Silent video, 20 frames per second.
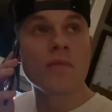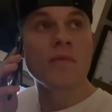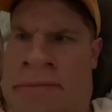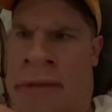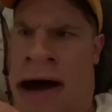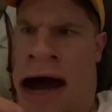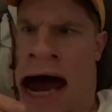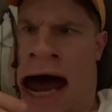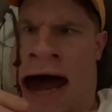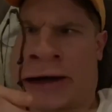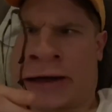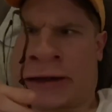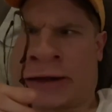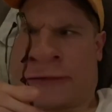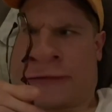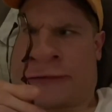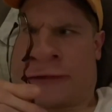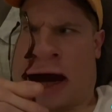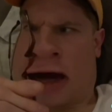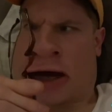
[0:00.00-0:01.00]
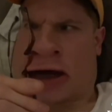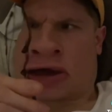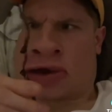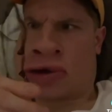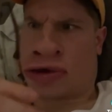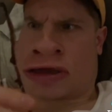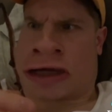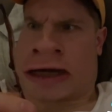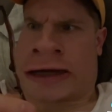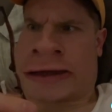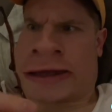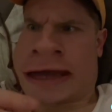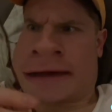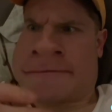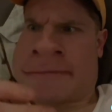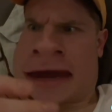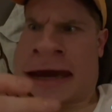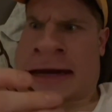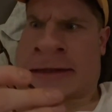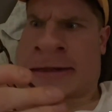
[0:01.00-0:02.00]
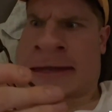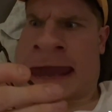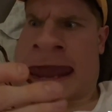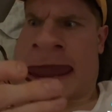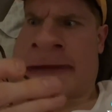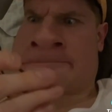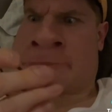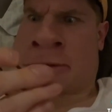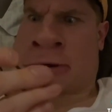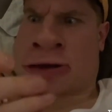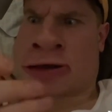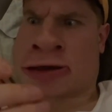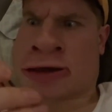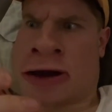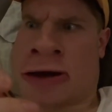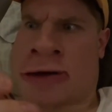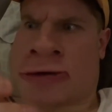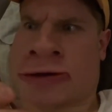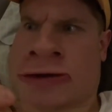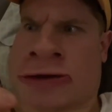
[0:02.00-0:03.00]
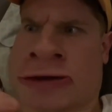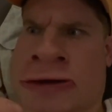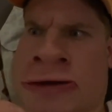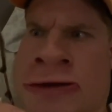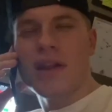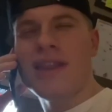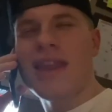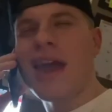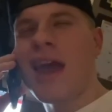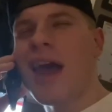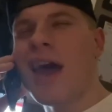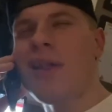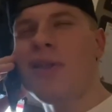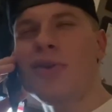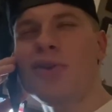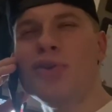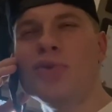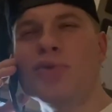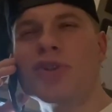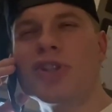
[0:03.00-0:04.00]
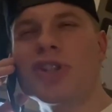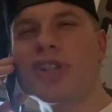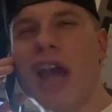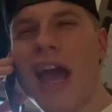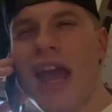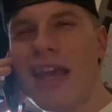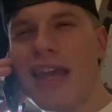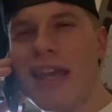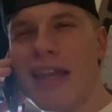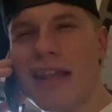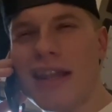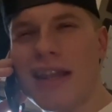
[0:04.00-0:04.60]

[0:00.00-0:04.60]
Well, how the fuck are you thinking they make the applesauce? What the hell are you saying?